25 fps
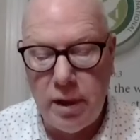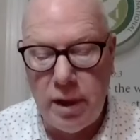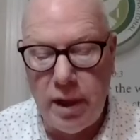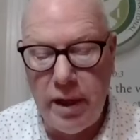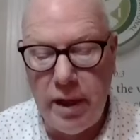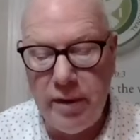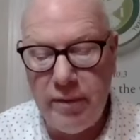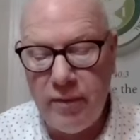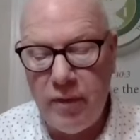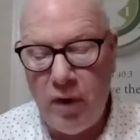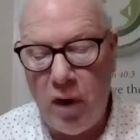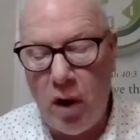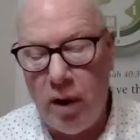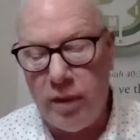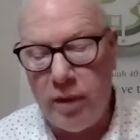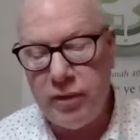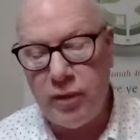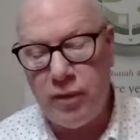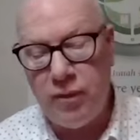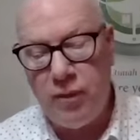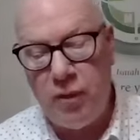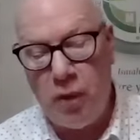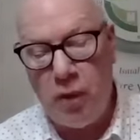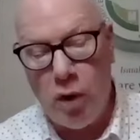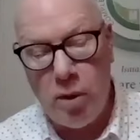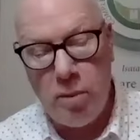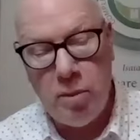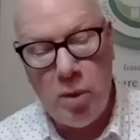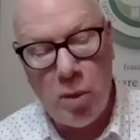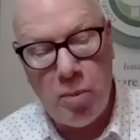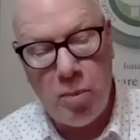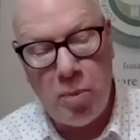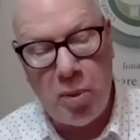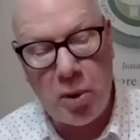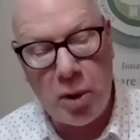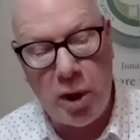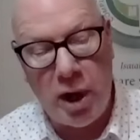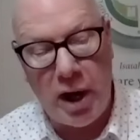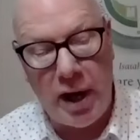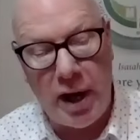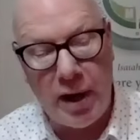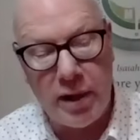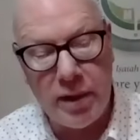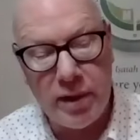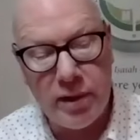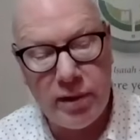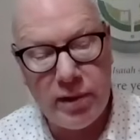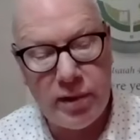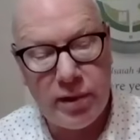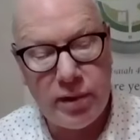It involves formal
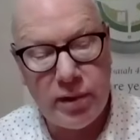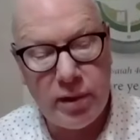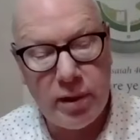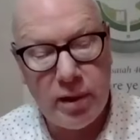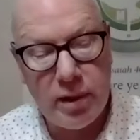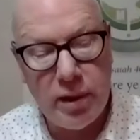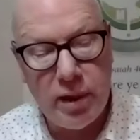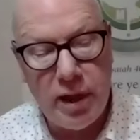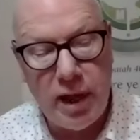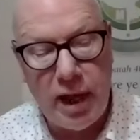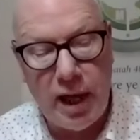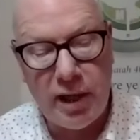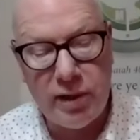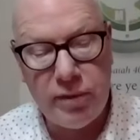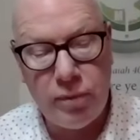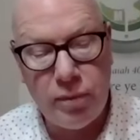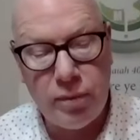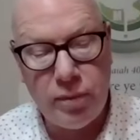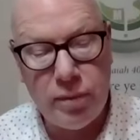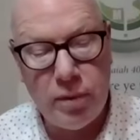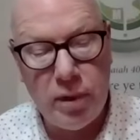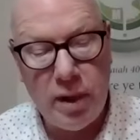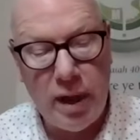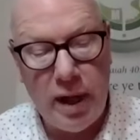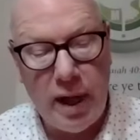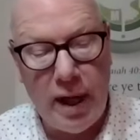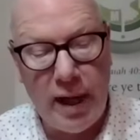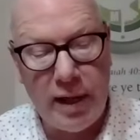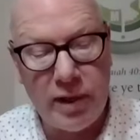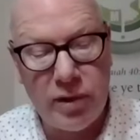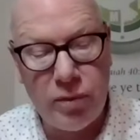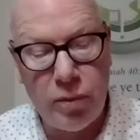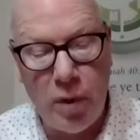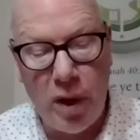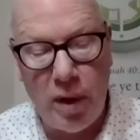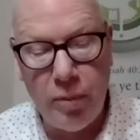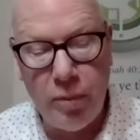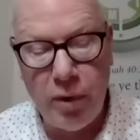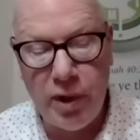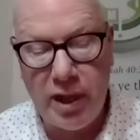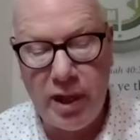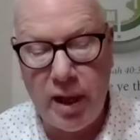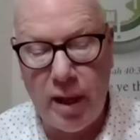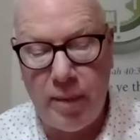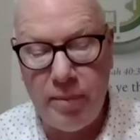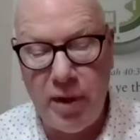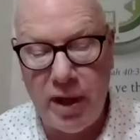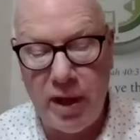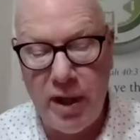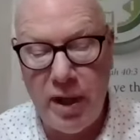prayers, as, as when we
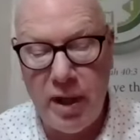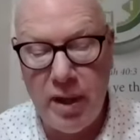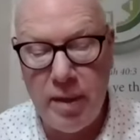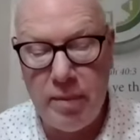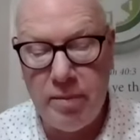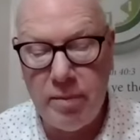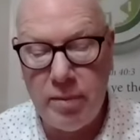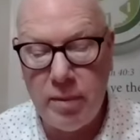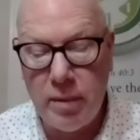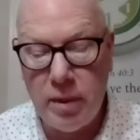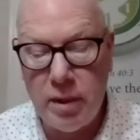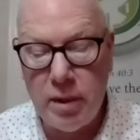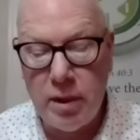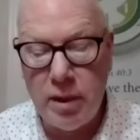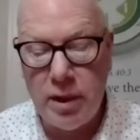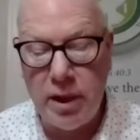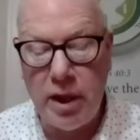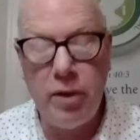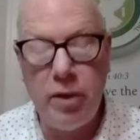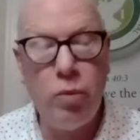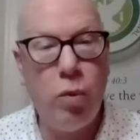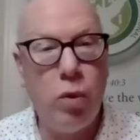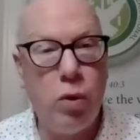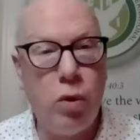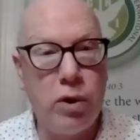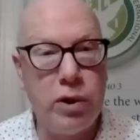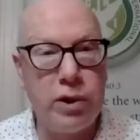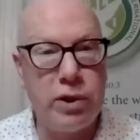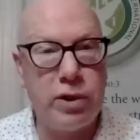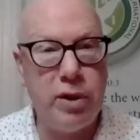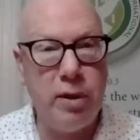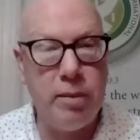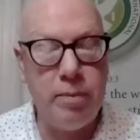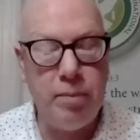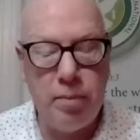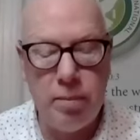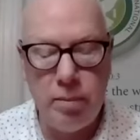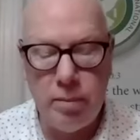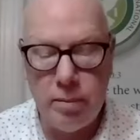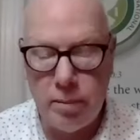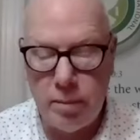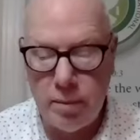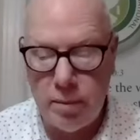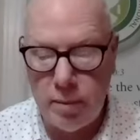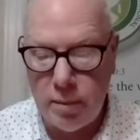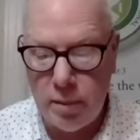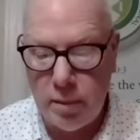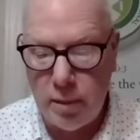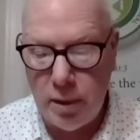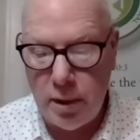come to him in worship,
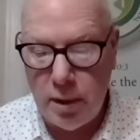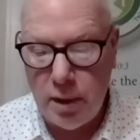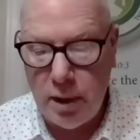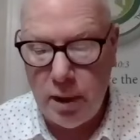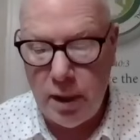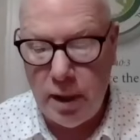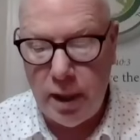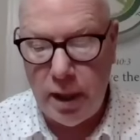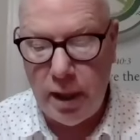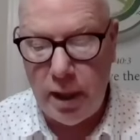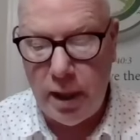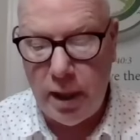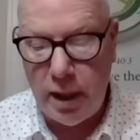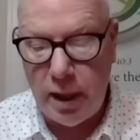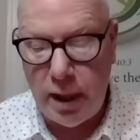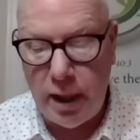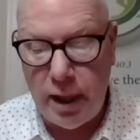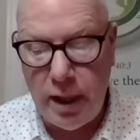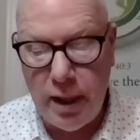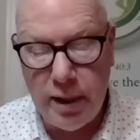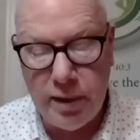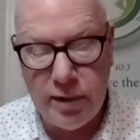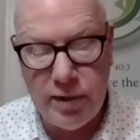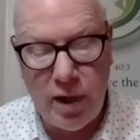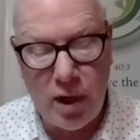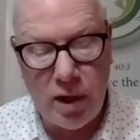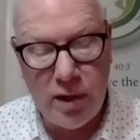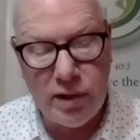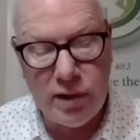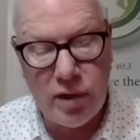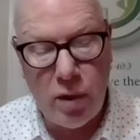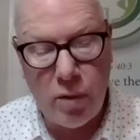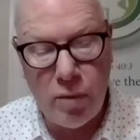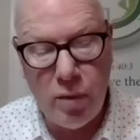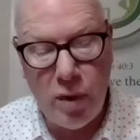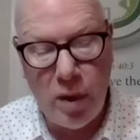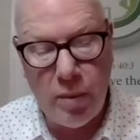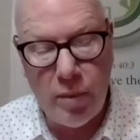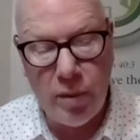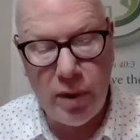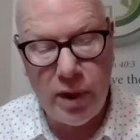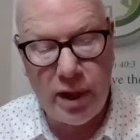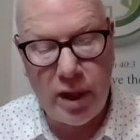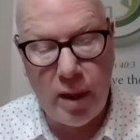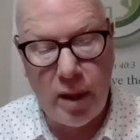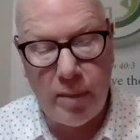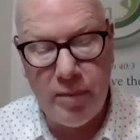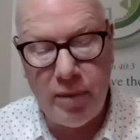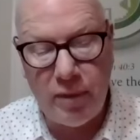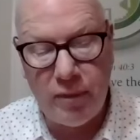and it is also when we
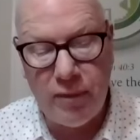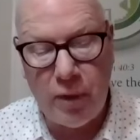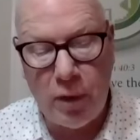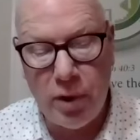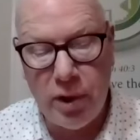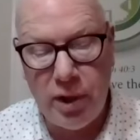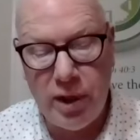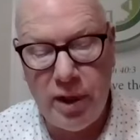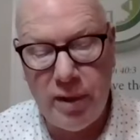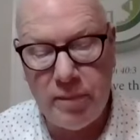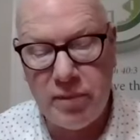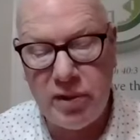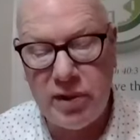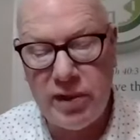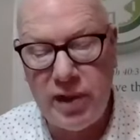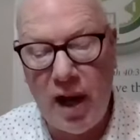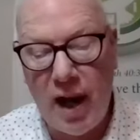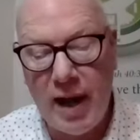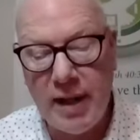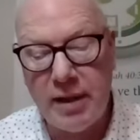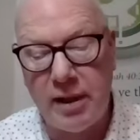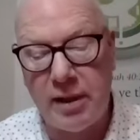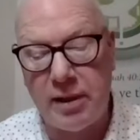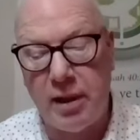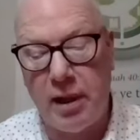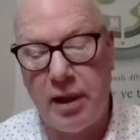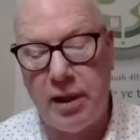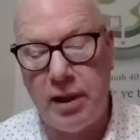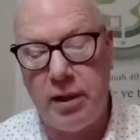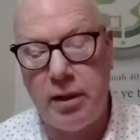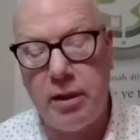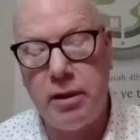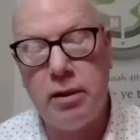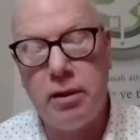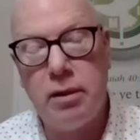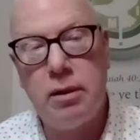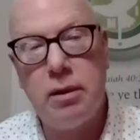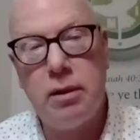come before him silently